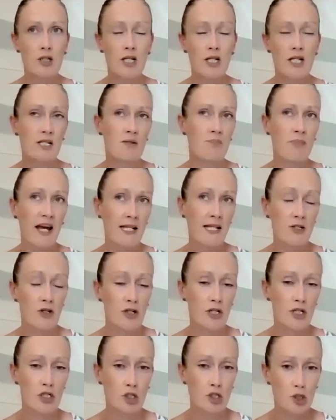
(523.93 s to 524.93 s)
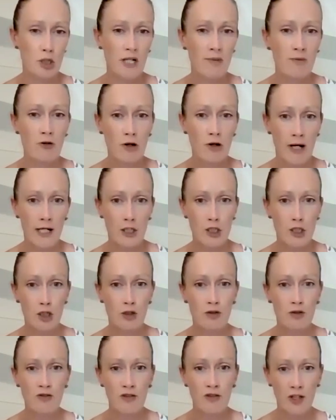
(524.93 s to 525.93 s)
is based on extreme
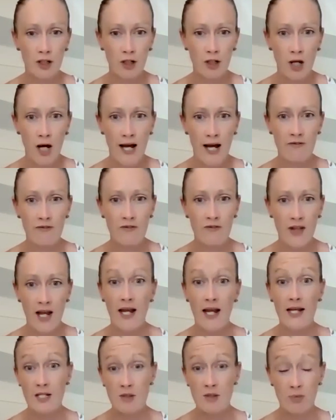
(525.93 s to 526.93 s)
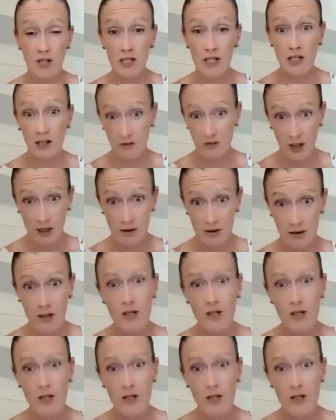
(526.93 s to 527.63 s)
gratitude for the life that has been given.